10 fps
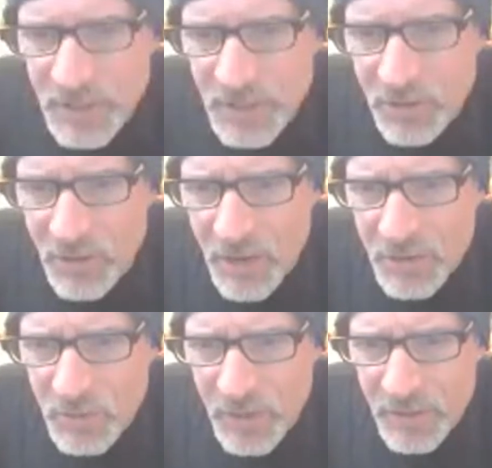cool. I
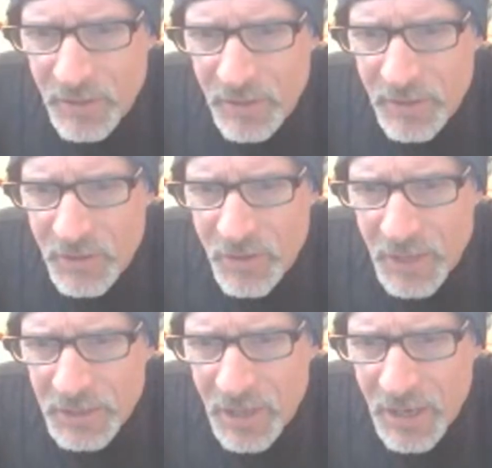always wondered who I
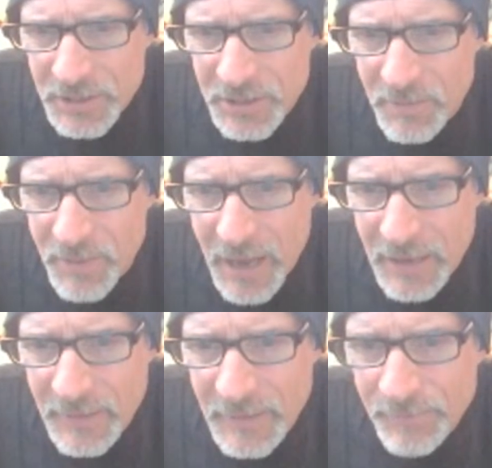talked to back
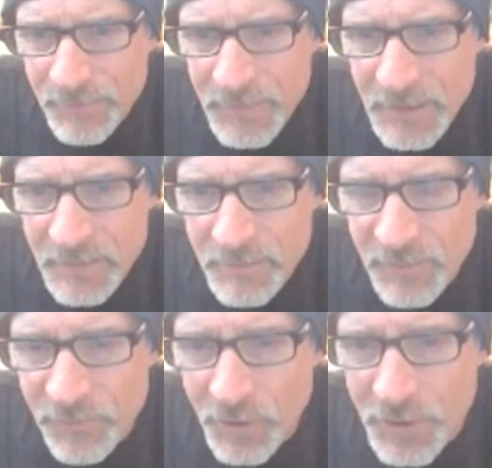
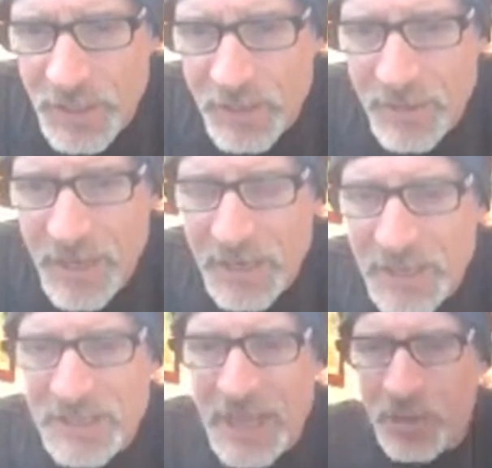before the internet.
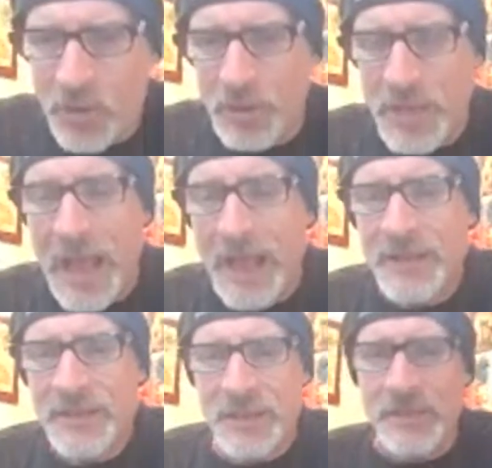Isn't that cool? Yeah.
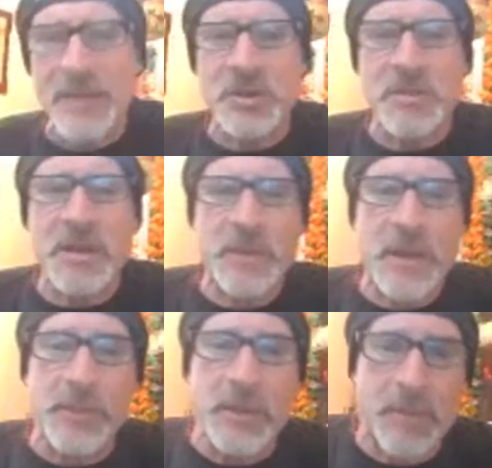Sometimes you'd meet
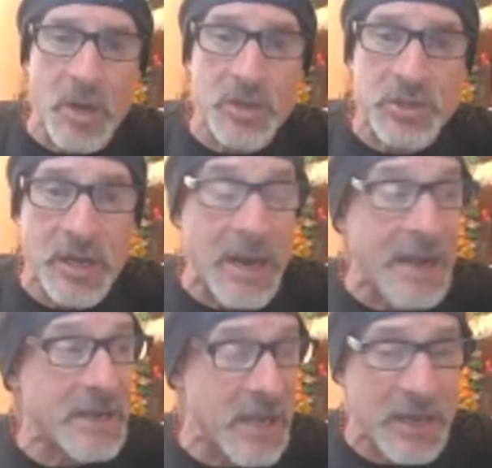people in person, and I
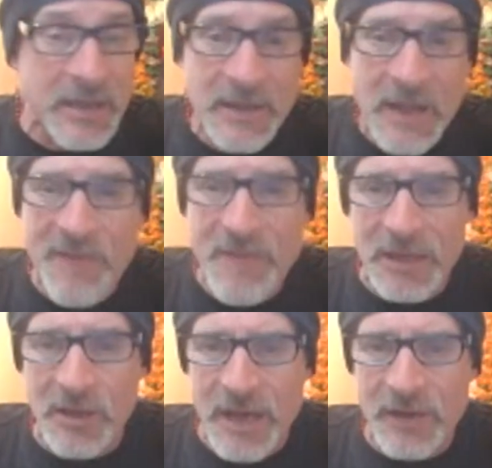did. I've met
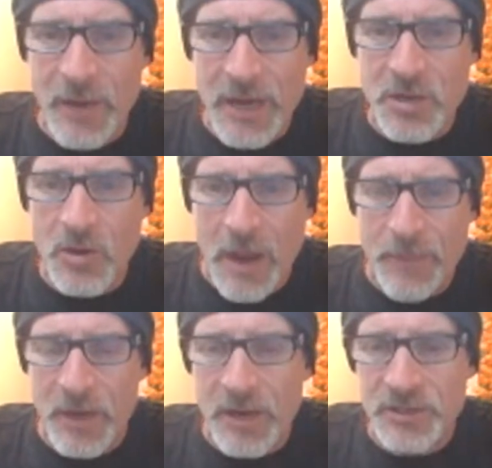a lot of radio
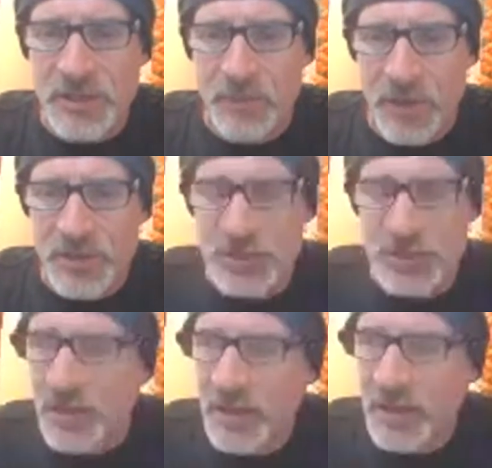operators in
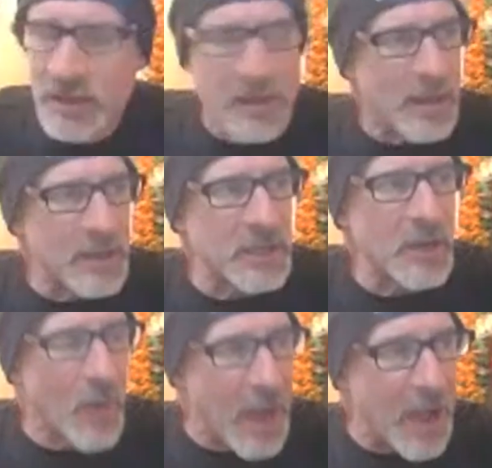person. It's
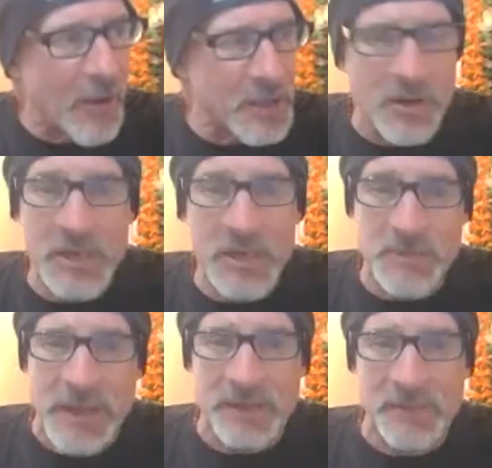like, wow. And you
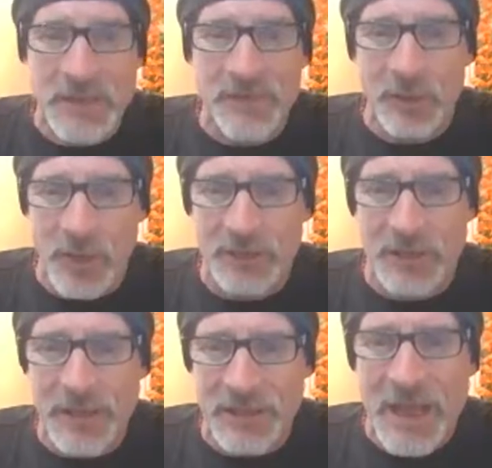expect them to even look
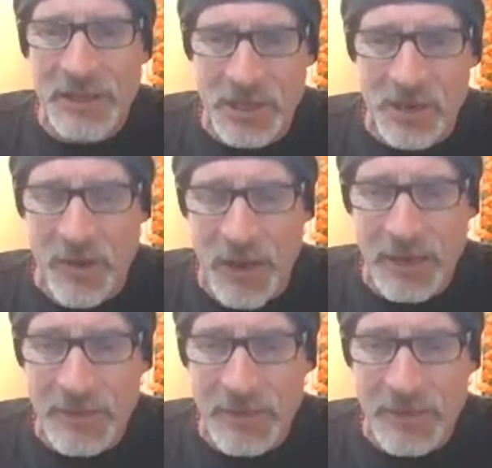like that too, right?